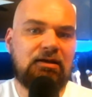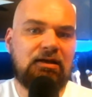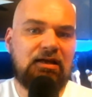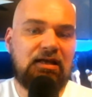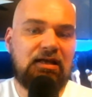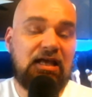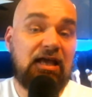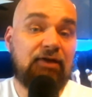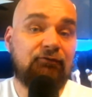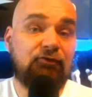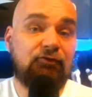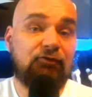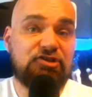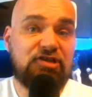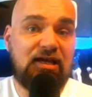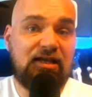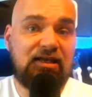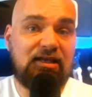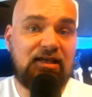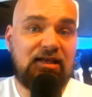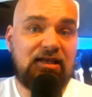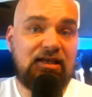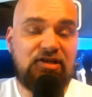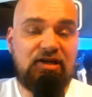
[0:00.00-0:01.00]
If you're taking
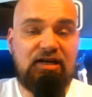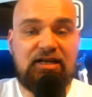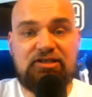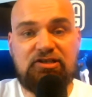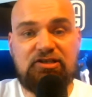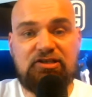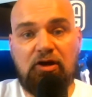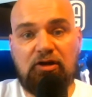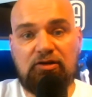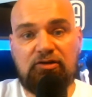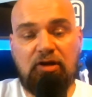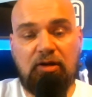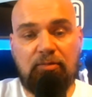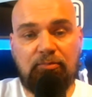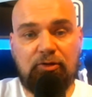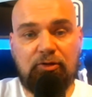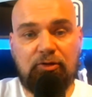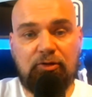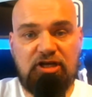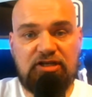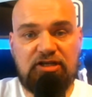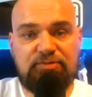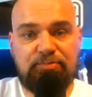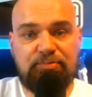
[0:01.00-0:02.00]
in today's Locked On Blue
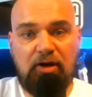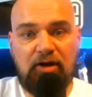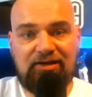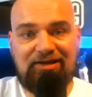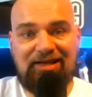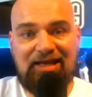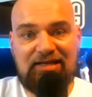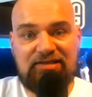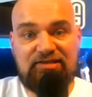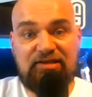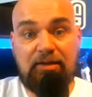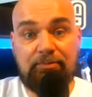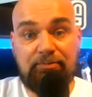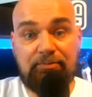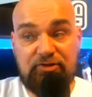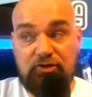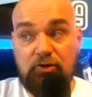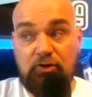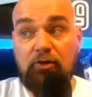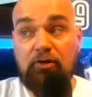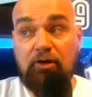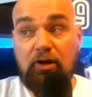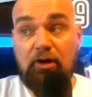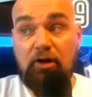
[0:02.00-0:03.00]
Jays podcast
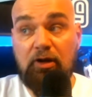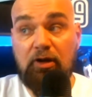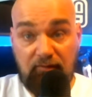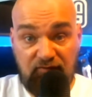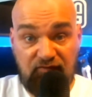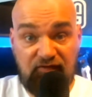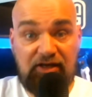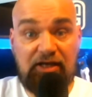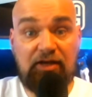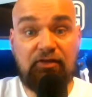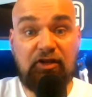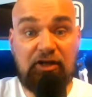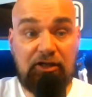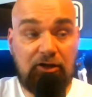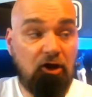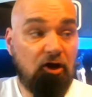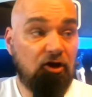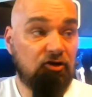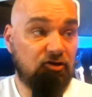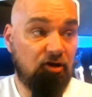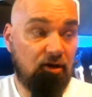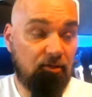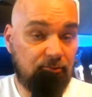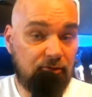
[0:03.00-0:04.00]
episode via the
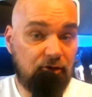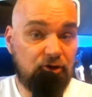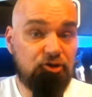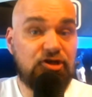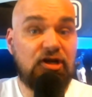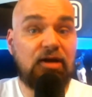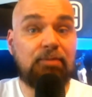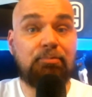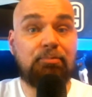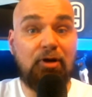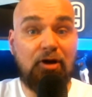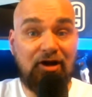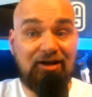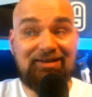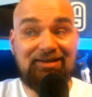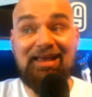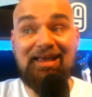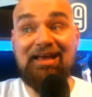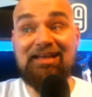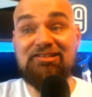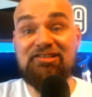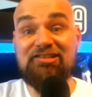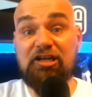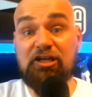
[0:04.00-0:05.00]
Locked On Blue Jay
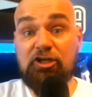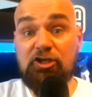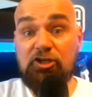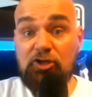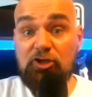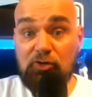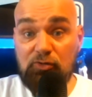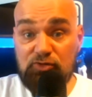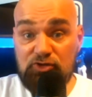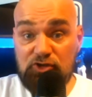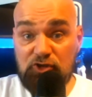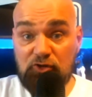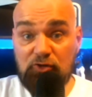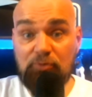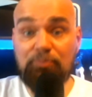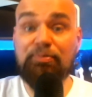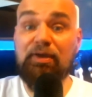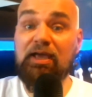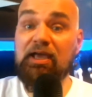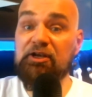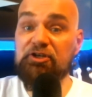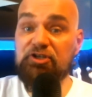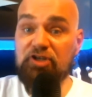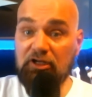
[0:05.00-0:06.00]
podcast YouTube
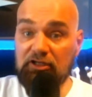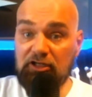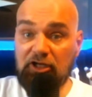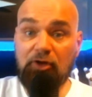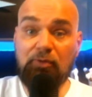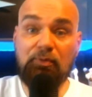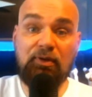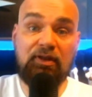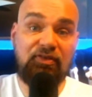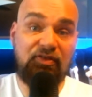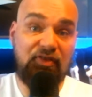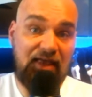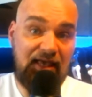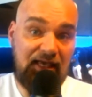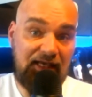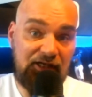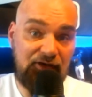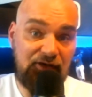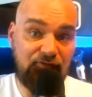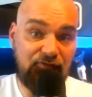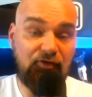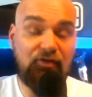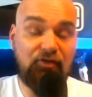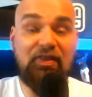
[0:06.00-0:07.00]
page, hello and thank you
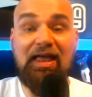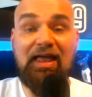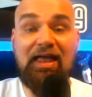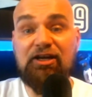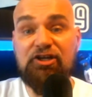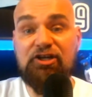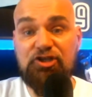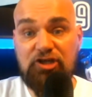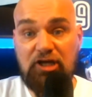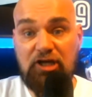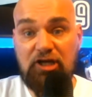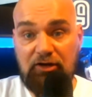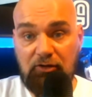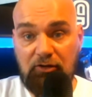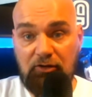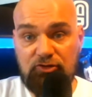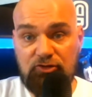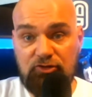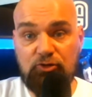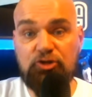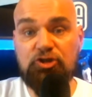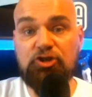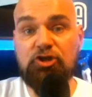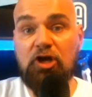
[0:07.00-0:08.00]
for that. Shout out
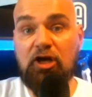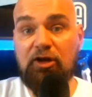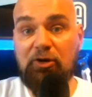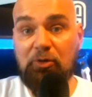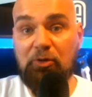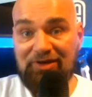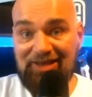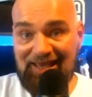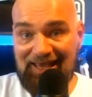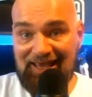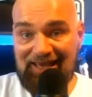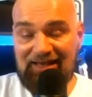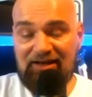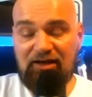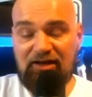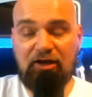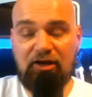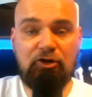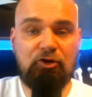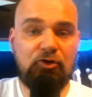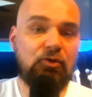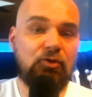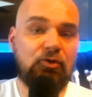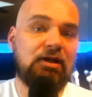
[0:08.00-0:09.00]
to Sean O'Kane, a
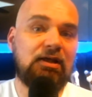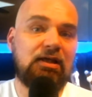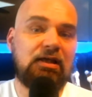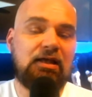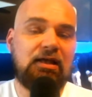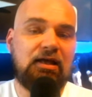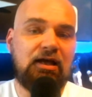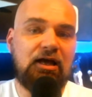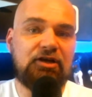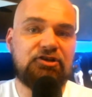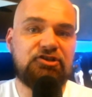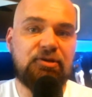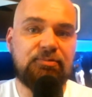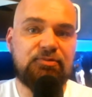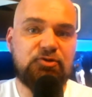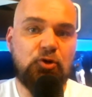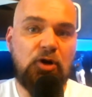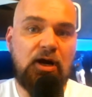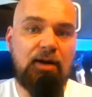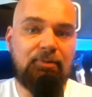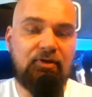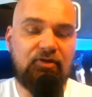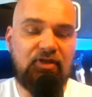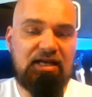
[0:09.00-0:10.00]
new
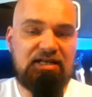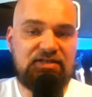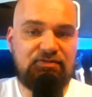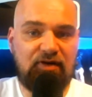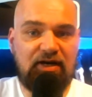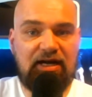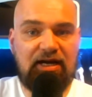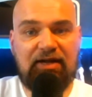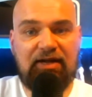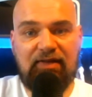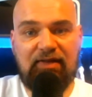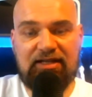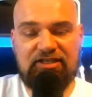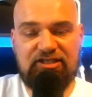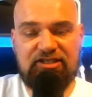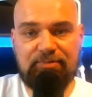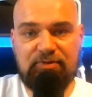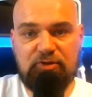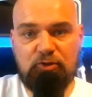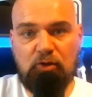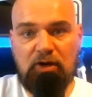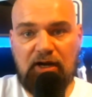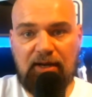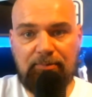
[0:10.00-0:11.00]
subscriber. Thanks for hitting that
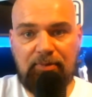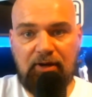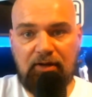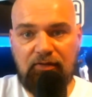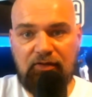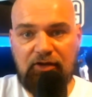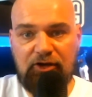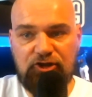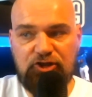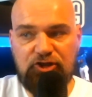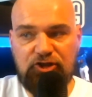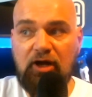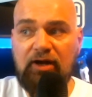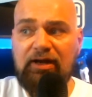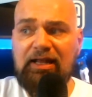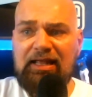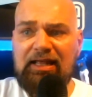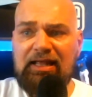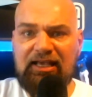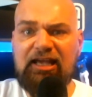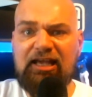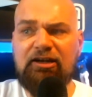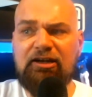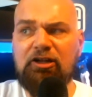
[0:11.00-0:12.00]
subscribe button there, Sean.
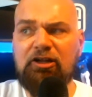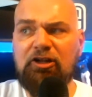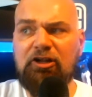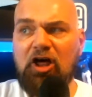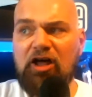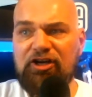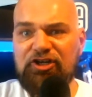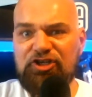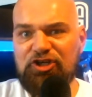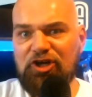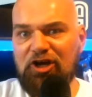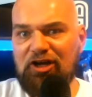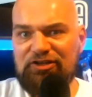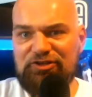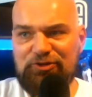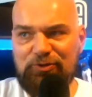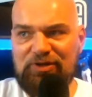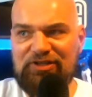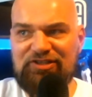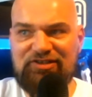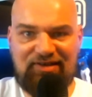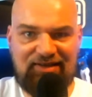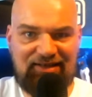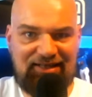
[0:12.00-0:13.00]
Getting a lot of Seans
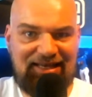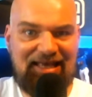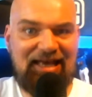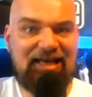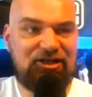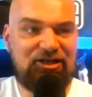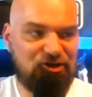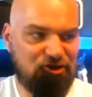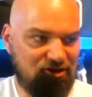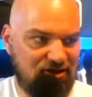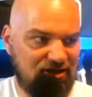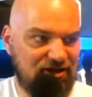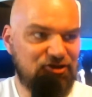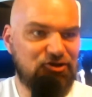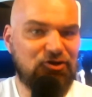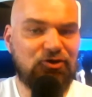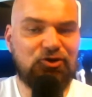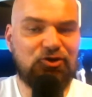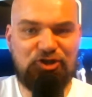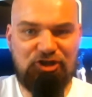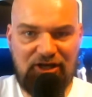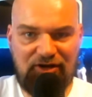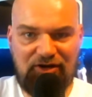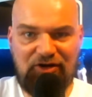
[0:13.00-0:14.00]
recently, actually. So
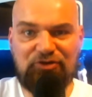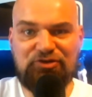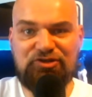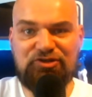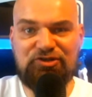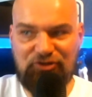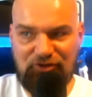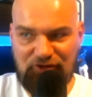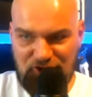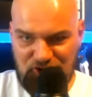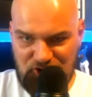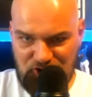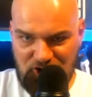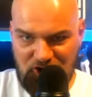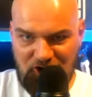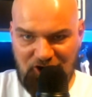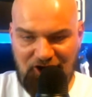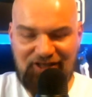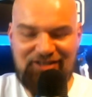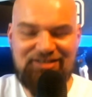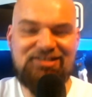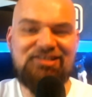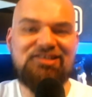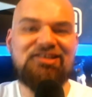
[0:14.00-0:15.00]
shout outs to the
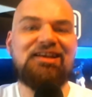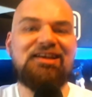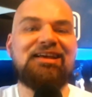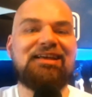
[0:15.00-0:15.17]
Seans.